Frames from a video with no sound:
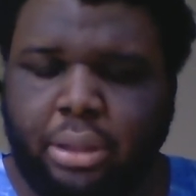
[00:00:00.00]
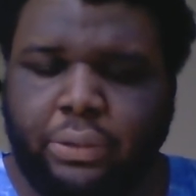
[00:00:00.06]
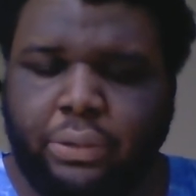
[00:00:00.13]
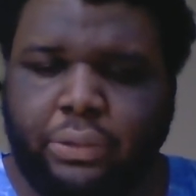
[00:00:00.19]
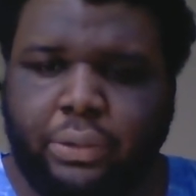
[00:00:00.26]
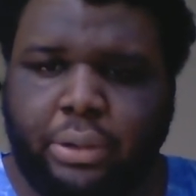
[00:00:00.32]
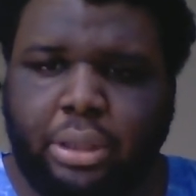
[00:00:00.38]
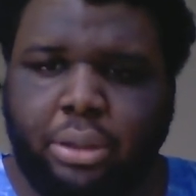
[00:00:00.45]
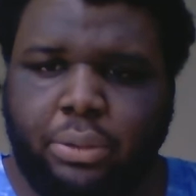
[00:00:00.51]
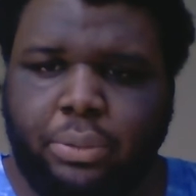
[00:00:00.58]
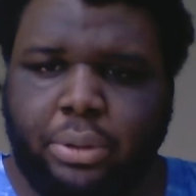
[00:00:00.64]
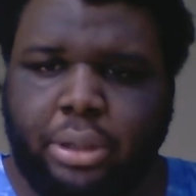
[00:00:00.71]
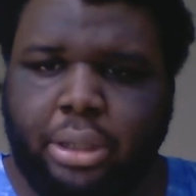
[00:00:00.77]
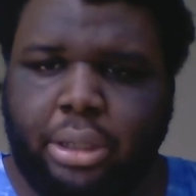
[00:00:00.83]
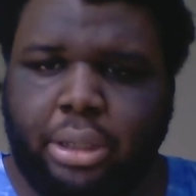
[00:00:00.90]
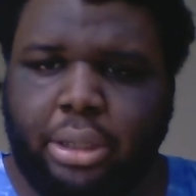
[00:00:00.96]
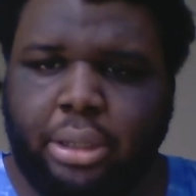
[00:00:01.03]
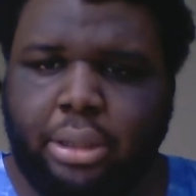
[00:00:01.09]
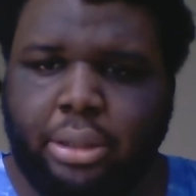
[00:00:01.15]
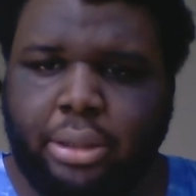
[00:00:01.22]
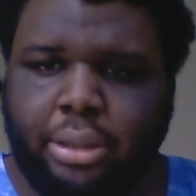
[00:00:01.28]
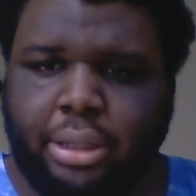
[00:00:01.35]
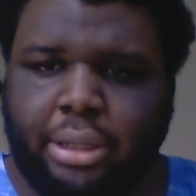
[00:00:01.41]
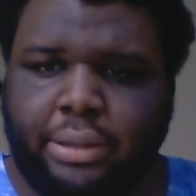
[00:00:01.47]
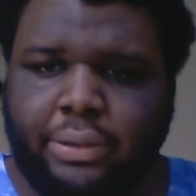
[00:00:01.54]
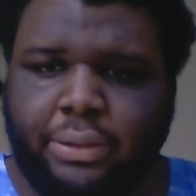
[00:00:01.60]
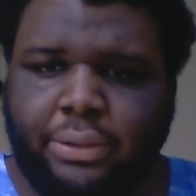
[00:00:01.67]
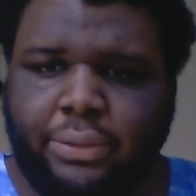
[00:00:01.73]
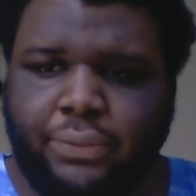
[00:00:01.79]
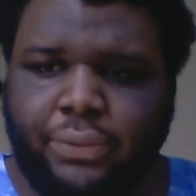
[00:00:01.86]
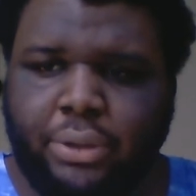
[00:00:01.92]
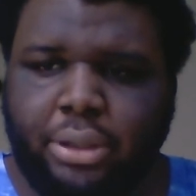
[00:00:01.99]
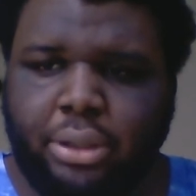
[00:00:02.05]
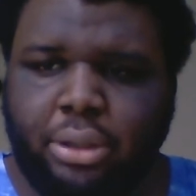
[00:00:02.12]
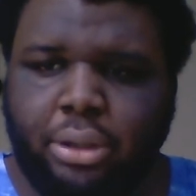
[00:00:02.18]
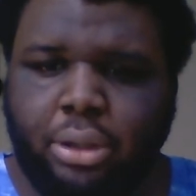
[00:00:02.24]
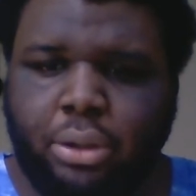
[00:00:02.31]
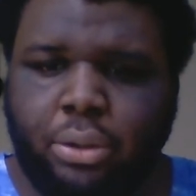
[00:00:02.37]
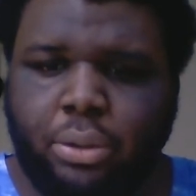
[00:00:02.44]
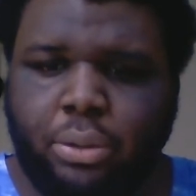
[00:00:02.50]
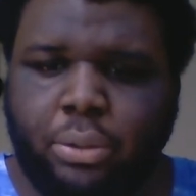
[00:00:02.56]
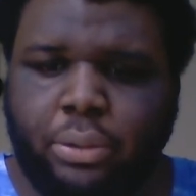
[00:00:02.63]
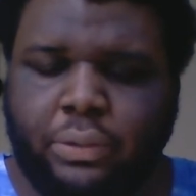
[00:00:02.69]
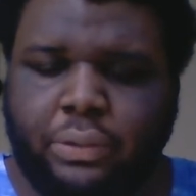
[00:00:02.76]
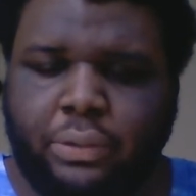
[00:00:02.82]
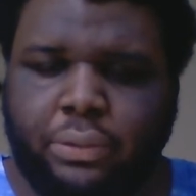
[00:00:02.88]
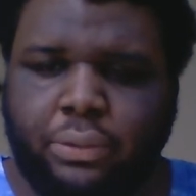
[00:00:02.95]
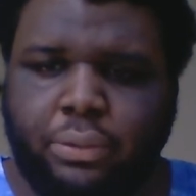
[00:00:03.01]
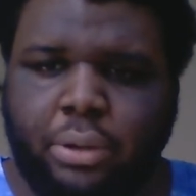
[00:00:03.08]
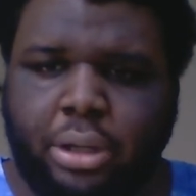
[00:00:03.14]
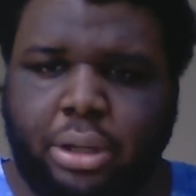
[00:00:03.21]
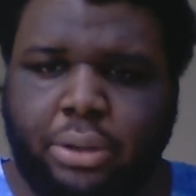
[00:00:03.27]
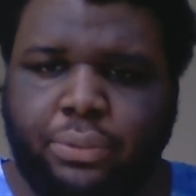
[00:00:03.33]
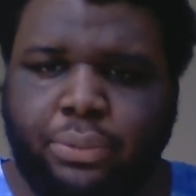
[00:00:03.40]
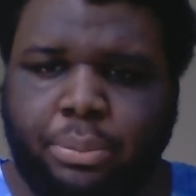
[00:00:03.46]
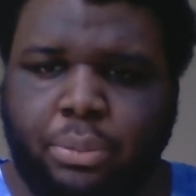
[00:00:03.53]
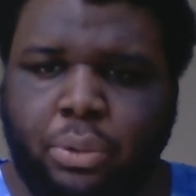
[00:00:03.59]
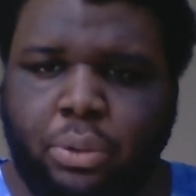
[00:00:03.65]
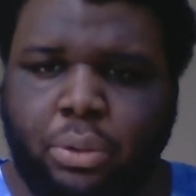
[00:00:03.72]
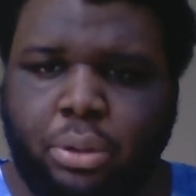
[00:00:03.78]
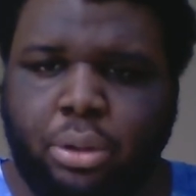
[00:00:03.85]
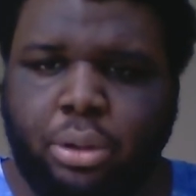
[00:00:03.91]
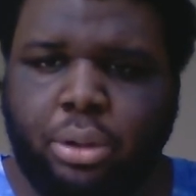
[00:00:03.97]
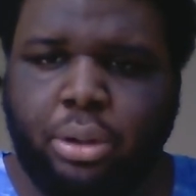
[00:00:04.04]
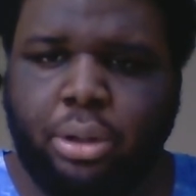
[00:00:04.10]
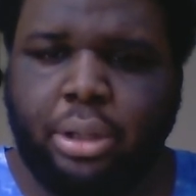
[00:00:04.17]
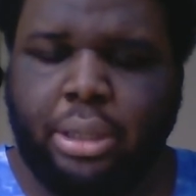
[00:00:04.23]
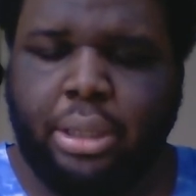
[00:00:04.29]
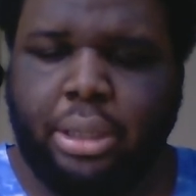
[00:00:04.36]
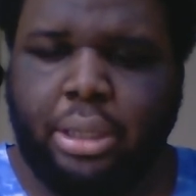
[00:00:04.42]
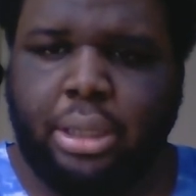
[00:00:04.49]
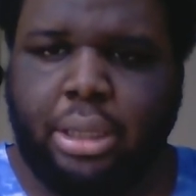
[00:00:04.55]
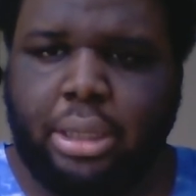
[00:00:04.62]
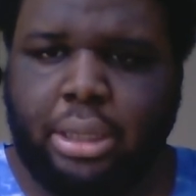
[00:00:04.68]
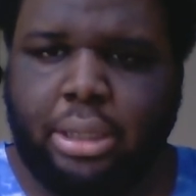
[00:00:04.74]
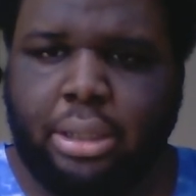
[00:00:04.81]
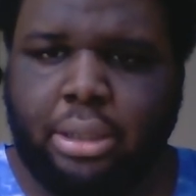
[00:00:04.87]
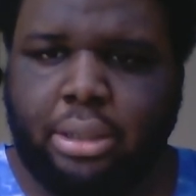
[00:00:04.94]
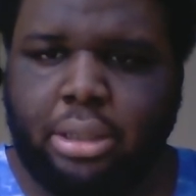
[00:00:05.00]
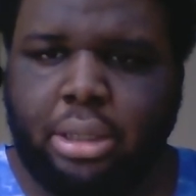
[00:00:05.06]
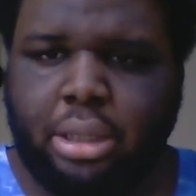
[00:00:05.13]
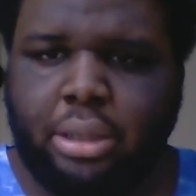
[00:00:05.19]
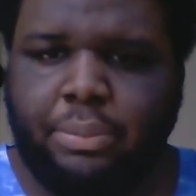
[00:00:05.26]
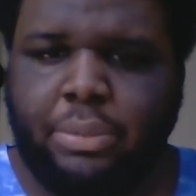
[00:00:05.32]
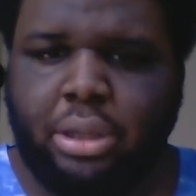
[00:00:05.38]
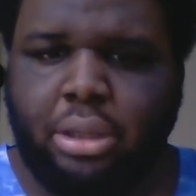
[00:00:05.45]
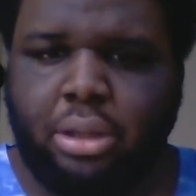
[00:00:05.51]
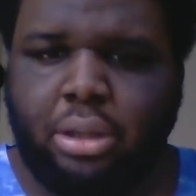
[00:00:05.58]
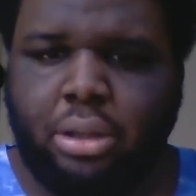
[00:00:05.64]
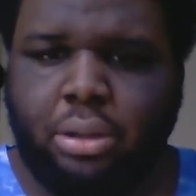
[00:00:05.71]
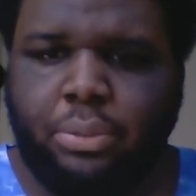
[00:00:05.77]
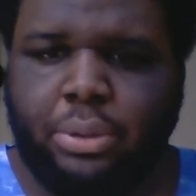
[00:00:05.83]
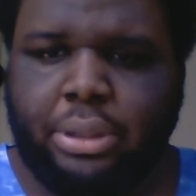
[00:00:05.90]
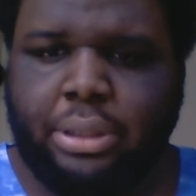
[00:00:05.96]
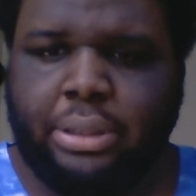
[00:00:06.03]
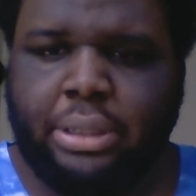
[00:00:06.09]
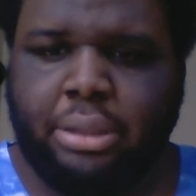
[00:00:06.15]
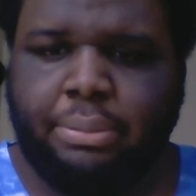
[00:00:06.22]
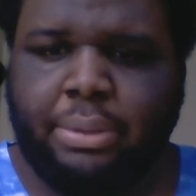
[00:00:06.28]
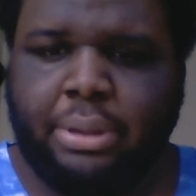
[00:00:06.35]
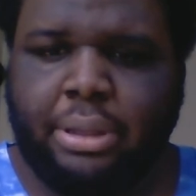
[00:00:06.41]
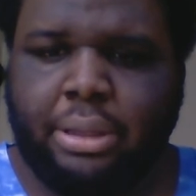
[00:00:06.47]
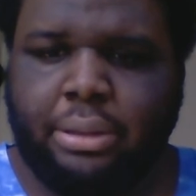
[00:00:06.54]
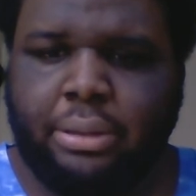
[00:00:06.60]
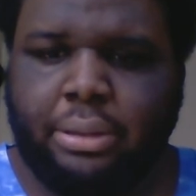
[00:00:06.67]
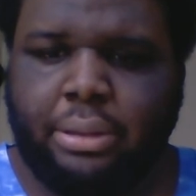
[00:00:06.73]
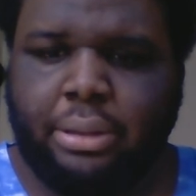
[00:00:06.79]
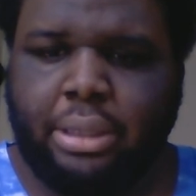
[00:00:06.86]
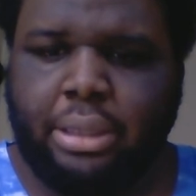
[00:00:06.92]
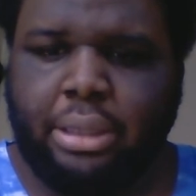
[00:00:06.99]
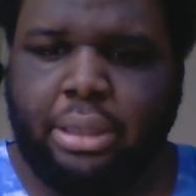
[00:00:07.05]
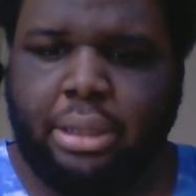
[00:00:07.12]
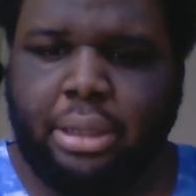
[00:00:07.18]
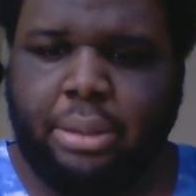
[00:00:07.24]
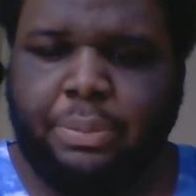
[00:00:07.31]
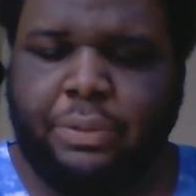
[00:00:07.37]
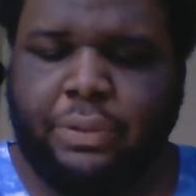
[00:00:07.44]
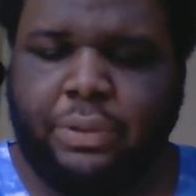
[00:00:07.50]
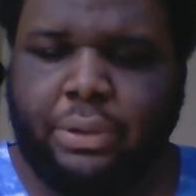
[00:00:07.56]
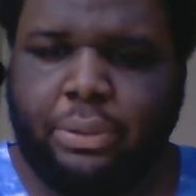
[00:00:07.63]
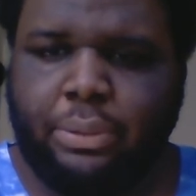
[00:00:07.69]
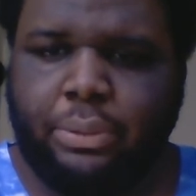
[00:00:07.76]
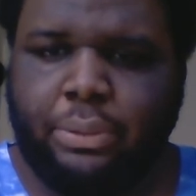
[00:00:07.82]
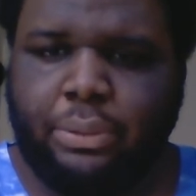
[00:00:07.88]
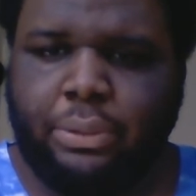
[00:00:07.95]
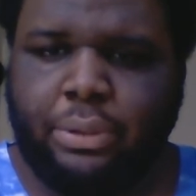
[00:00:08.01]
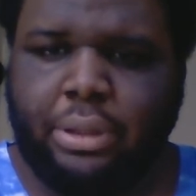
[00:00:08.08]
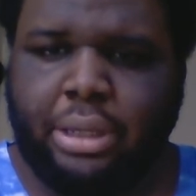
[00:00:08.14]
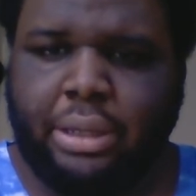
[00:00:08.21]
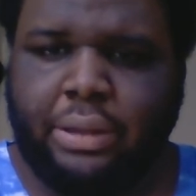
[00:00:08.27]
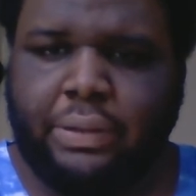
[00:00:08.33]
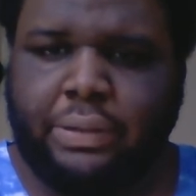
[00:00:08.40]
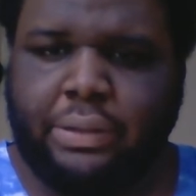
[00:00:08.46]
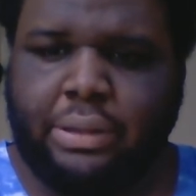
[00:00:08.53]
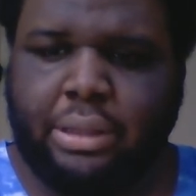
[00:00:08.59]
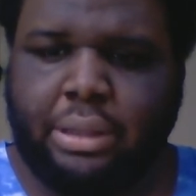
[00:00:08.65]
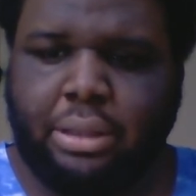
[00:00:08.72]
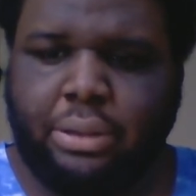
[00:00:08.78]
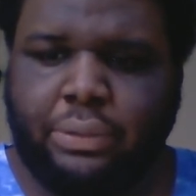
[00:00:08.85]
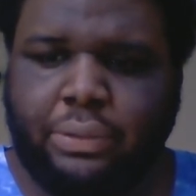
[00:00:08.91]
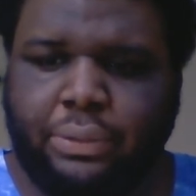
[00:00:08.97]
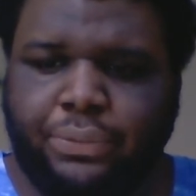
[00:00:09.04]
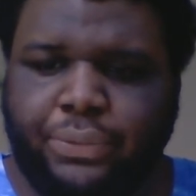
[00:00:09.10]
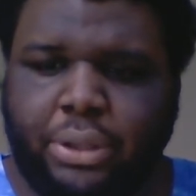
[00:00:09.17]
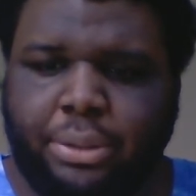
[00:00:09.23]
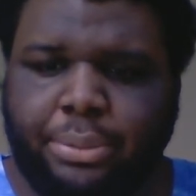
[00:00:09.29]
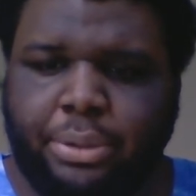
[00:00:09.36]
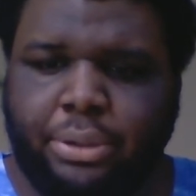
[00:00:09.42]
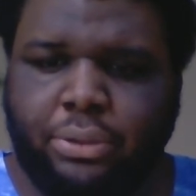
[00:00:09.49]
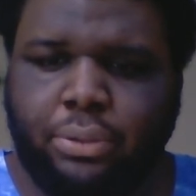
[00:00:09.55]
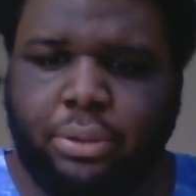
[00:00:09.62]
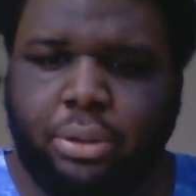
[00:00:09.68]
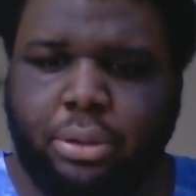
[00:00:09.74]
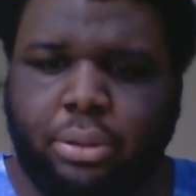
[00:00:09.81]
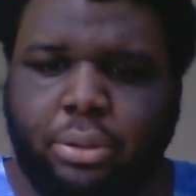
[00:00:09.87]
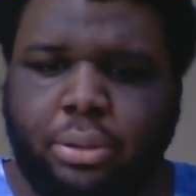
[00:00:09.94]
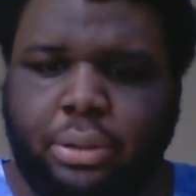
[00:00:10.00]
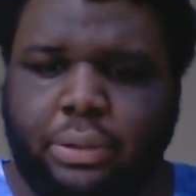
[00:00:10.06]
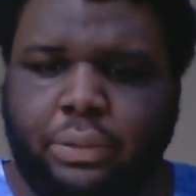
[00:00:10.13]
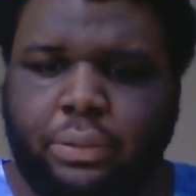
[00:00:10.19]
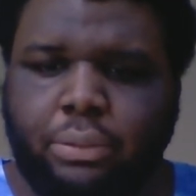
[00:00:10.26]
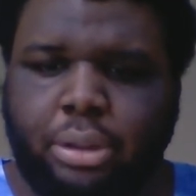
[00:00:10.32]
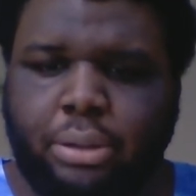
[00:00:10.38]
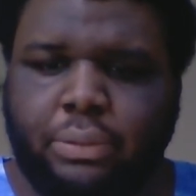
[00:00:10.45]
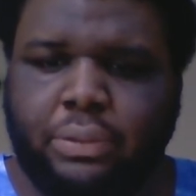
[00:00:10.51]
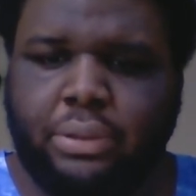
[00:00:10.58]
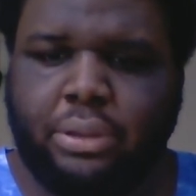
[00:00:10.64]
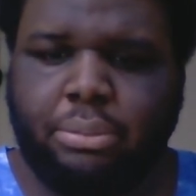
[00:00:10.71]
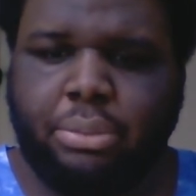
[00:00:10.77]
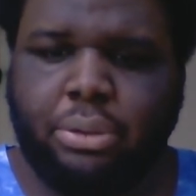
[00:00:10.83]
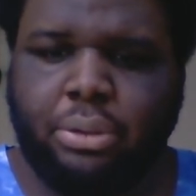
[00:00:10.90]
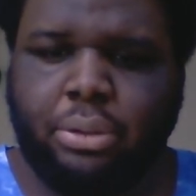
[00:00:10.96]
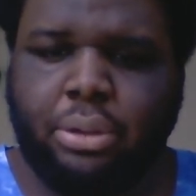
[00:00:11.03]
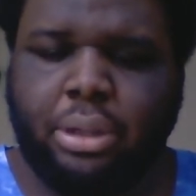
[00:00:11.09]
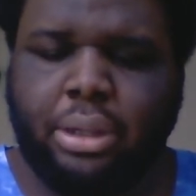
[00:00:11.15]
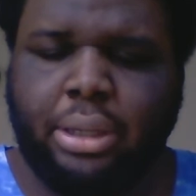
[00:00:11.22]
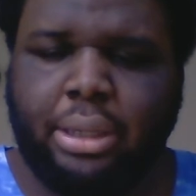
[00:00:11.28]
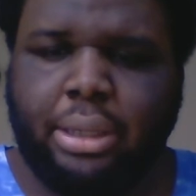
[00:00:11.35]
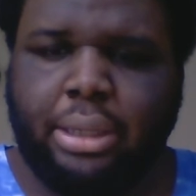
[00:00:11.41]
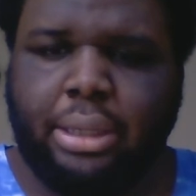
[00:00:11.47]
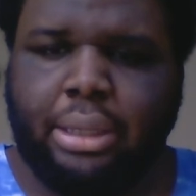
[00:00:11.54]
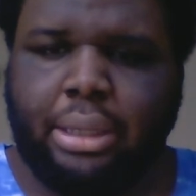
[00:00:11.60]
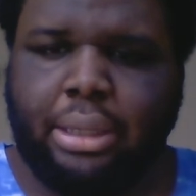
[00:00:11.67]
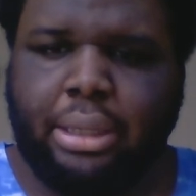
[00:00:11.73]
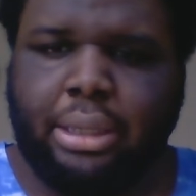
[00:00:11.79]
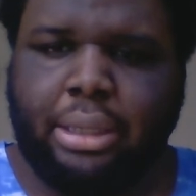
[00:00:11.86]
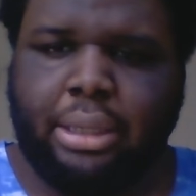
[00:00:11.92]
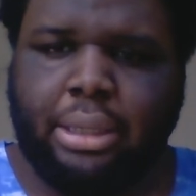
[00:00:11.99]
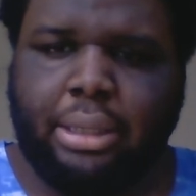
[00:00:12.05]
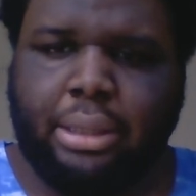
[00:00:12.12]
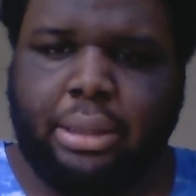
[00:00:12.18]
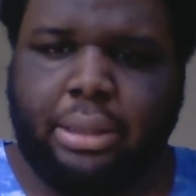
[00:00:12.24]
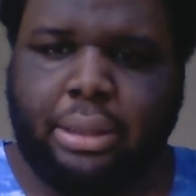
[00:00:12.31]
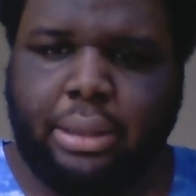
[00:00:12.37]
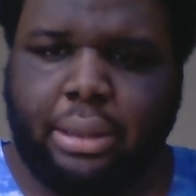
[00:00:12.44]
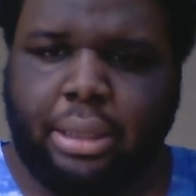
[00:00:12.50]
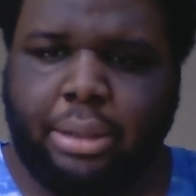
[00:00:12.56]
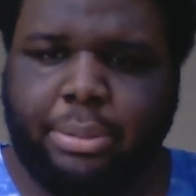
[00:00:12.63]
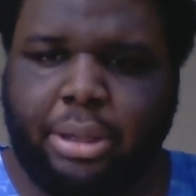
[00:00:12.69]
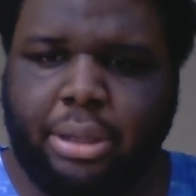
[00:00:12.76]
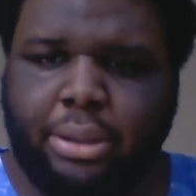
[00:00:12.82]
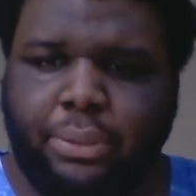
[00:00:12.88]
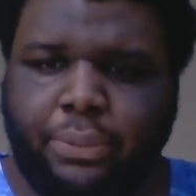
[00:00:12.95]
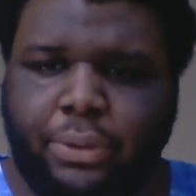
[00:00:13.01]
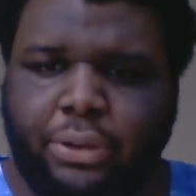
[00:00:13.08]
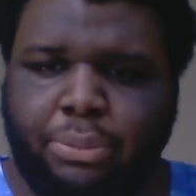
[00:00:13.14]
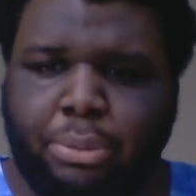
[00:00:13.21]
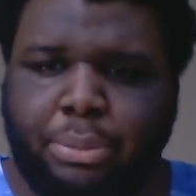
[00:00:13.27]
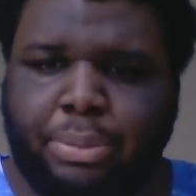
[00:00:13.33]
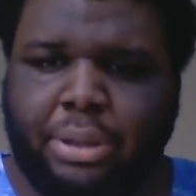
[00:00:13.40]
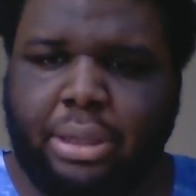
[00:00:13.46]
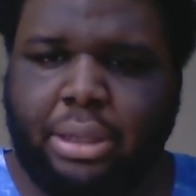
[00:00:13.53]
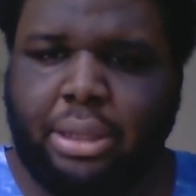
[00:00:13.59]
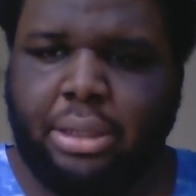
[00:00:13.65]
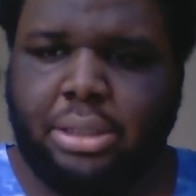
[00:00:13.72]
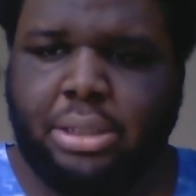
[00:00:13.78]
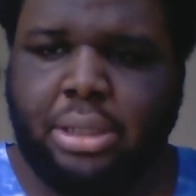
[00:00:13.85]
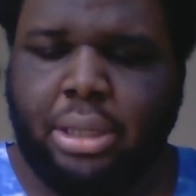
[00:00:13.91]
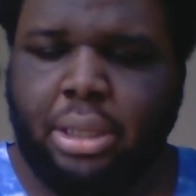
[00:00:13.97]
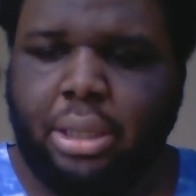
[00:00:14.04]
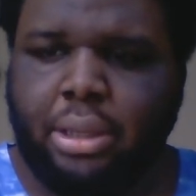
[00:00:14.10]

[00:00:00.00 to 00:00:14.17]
So anyway, like this video, subscribe for more, and comment on what you think about the episode. You guys can also follow me on Twitter, Instagram, Tumblr, and like my Facebook page.